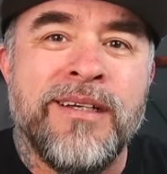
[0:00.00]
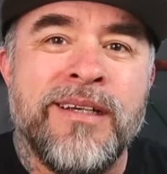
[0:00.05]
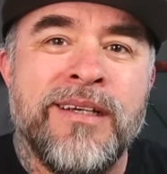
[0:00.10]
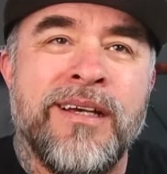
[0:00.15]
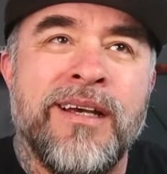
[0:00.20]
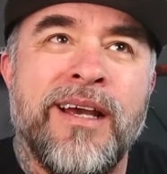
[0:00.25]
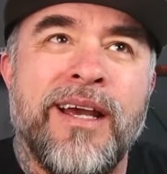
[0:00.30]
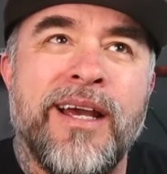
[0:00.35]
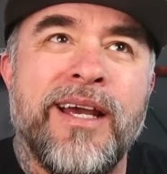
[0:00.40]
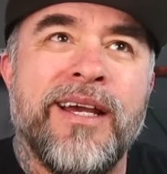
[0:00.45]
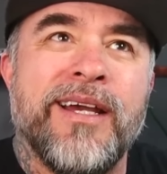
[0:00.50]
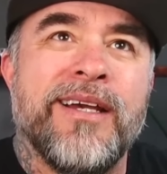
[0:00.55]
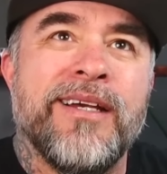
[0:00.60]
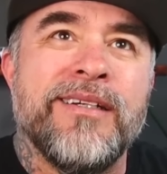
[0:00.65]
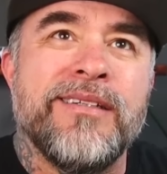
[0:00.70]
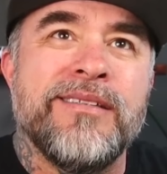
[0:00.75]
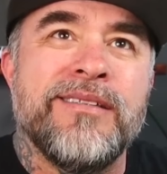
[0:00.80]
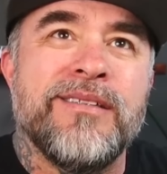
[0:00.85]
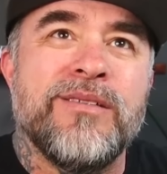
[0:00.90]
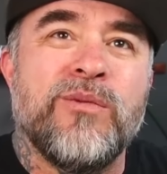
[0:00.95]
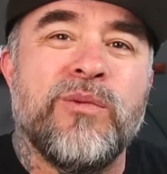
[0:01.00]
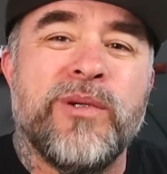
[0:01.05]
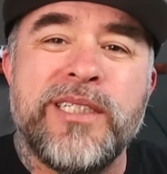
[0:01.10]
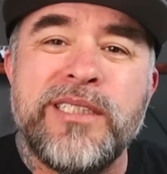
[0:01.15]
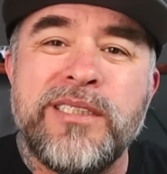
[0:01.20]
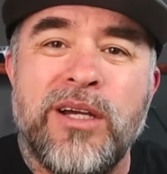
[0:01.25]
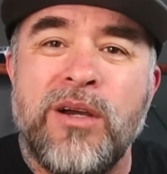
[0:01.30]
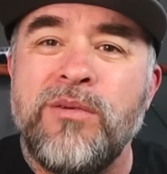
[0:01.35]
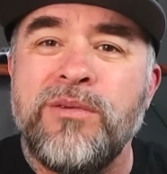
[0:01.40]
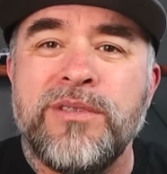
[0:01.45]
And we
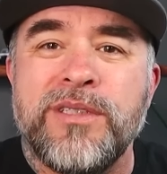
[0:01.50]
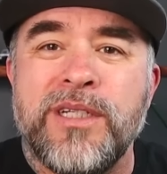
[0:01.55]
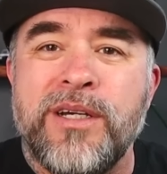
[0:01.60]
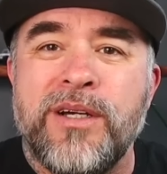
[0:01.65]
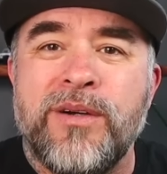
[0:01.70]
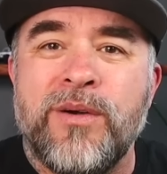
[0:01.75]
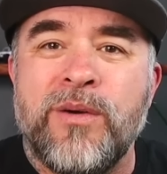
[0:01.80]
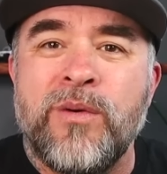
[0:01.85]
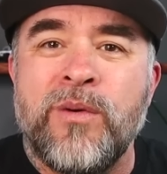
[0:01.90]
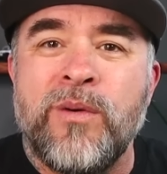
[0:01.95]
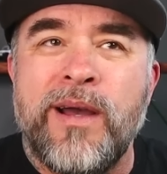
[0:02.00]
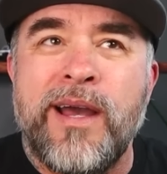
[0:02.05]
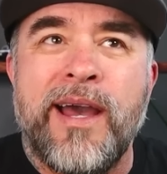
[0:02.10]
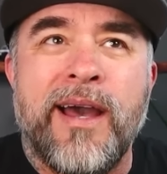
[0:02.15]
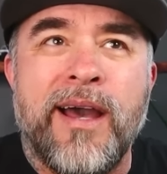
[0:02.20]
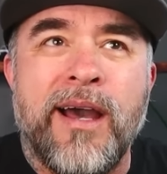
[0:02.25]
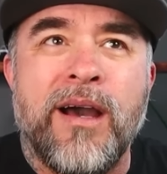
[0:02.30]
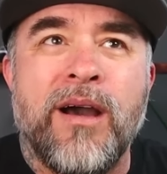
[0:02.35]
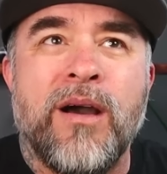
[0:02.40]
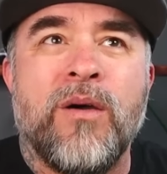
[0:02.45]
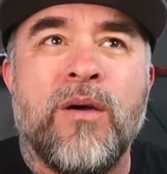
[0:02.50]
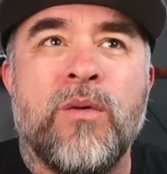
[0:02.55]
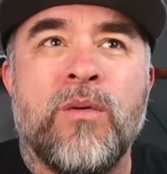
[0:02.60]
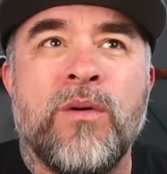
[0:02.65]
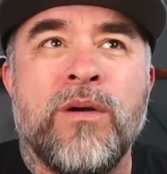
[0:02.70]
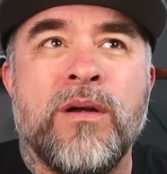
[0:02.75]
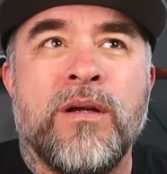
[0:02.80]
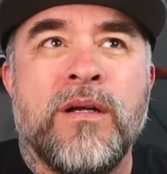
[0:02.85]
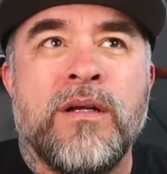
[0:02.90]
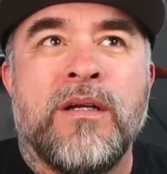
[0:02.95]
don't know how
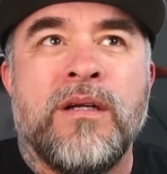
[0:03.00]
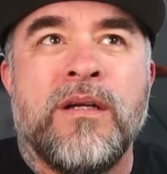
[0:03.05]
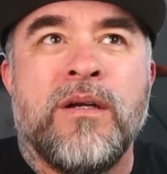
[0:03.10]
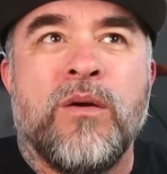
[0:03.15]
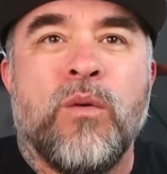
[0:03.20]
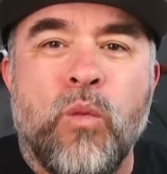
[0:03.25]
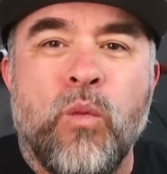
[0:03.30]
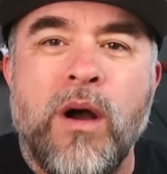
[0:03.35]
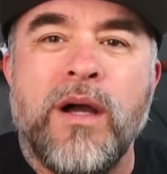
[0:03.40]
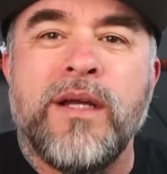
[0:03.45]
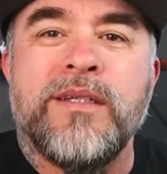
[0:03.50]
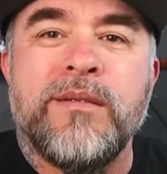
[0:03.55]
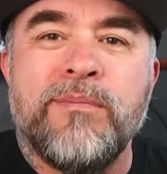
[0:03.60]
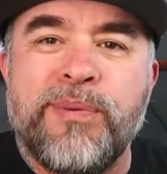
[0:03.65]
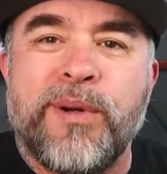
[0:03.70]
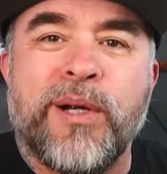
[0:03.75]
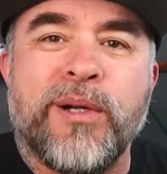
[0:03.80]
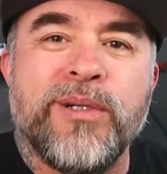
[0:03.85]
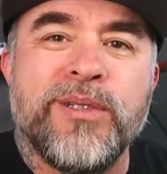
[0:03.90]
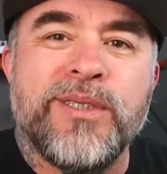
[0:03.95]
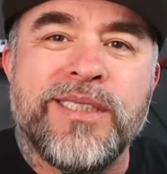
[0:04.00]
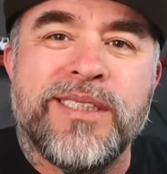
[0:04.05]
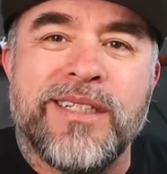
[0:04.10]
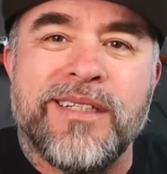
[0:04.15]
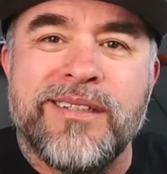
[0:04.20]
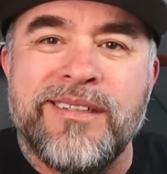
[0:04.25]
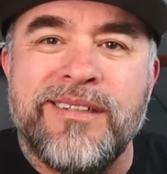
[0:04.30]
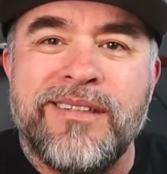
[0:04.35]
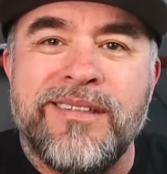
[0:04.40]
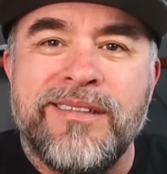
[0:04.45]
one
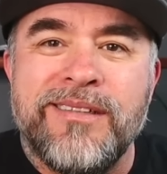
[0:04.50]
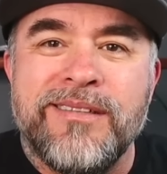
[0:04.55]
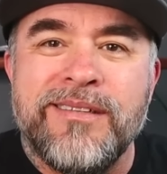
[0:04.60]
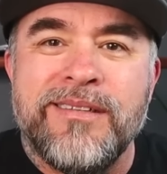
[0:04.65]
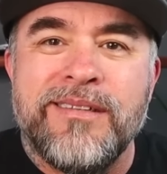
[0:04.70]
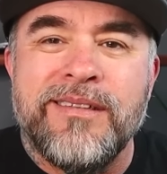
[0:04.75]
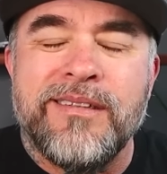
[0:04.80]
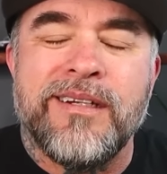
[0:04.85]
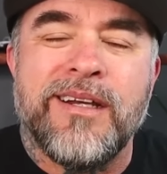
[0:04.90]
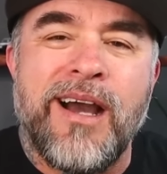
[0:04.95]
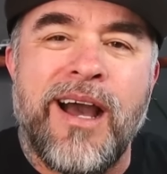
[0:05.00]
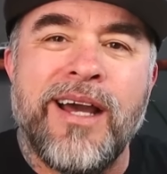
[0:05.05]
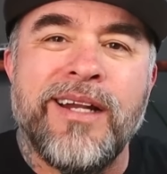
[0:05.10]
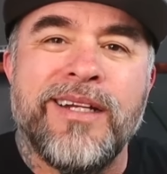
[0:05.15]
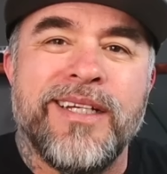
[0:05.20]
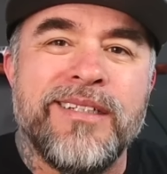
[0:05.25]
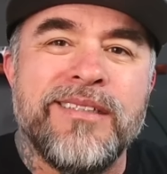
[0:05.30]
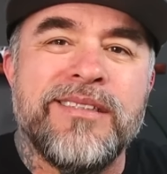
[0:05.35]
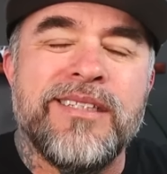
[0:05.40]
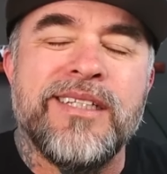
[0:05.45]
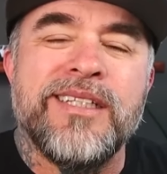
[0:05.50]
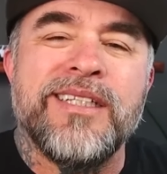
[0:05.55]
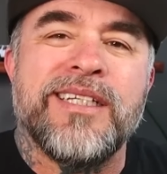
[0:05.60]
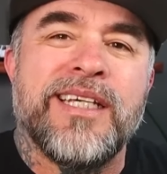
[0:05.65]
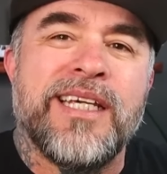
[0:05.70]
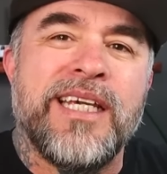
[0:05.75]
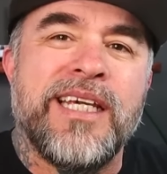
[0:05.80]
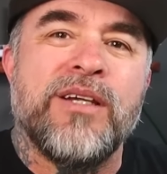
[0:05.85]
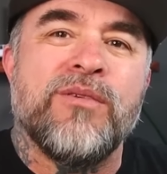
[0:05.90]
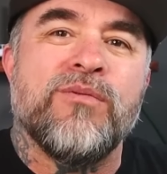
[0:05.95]
person got into the
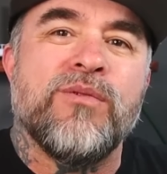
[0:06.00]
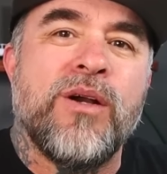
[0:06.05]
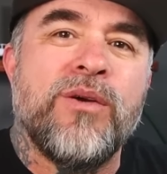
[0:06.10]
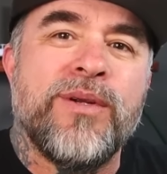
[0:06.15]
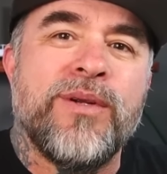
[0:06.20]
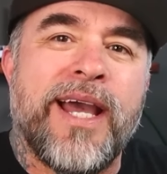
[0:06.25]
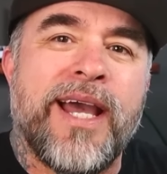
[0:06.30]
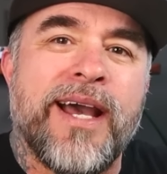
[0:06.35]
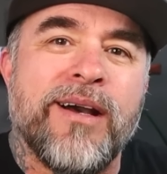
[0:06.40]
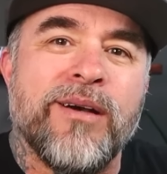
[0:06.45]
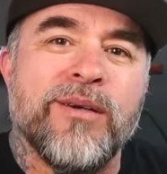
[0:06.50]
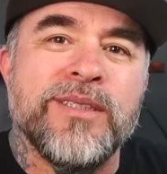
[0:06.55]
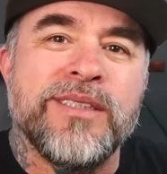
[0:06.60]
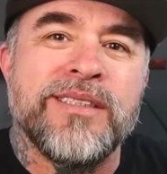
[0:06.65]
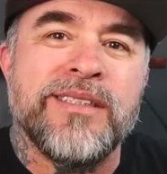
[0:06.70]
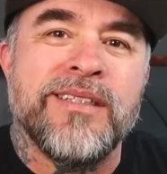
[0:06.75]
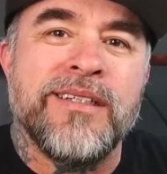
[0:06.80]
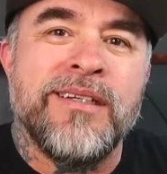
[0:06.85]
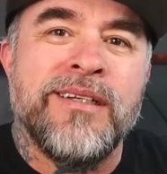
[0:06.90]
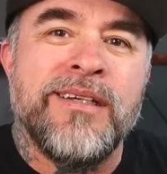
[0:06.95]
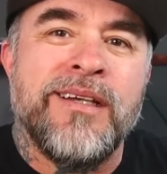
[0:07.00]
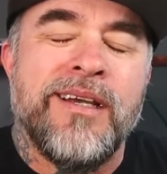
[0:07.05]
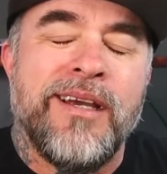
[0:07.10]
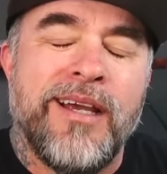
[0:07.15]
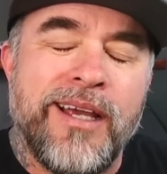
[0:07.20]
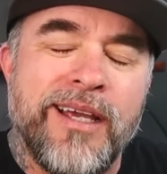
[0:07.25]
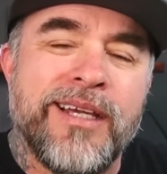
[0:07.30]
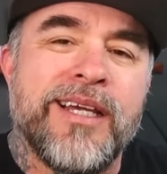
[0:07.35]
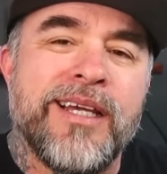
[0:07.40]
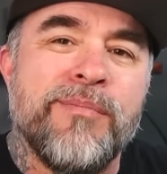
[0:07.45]
King Roadhouse
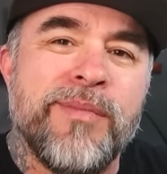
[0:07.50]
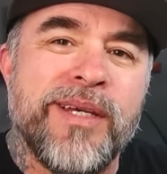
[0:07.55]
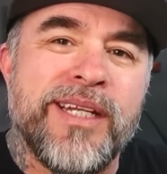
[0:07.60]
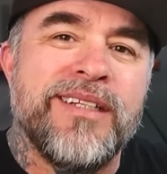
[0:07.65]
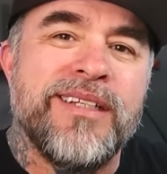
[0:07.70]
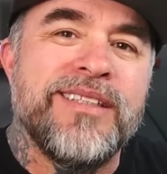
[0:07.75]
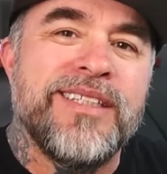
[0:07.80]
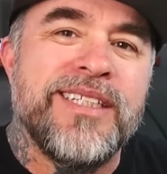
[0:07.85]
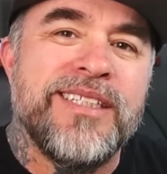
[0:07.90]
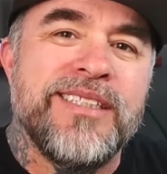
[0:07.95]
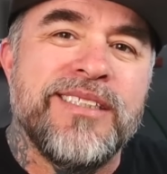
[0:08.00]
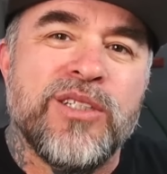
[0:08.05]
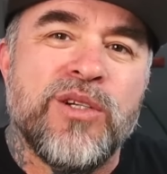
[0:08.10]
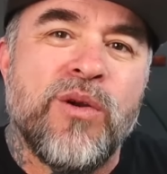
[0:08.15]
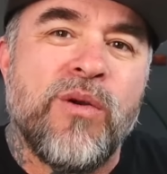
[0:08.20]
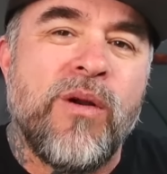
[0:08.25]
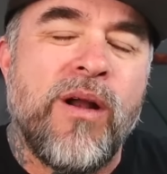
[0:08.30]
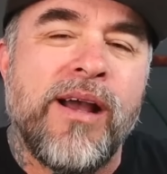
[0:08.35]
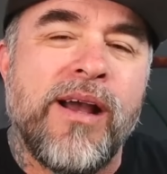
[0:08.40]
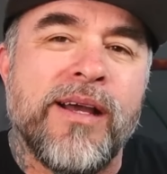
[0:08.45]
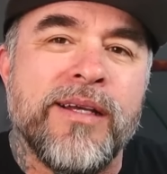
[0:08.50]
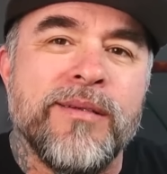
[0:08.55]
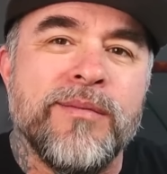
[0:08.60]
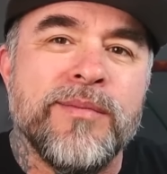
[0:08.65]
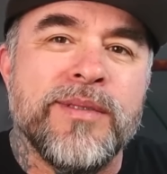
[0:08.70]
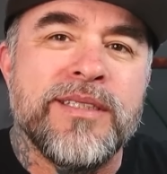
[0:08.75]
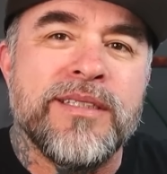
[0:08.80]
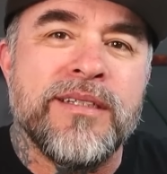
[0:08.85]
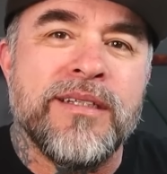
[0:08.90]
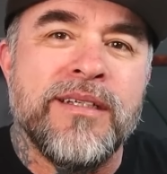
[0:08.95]
and committed these
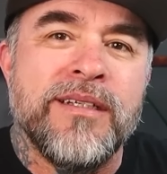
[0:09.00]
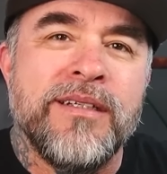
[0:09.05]
crimes.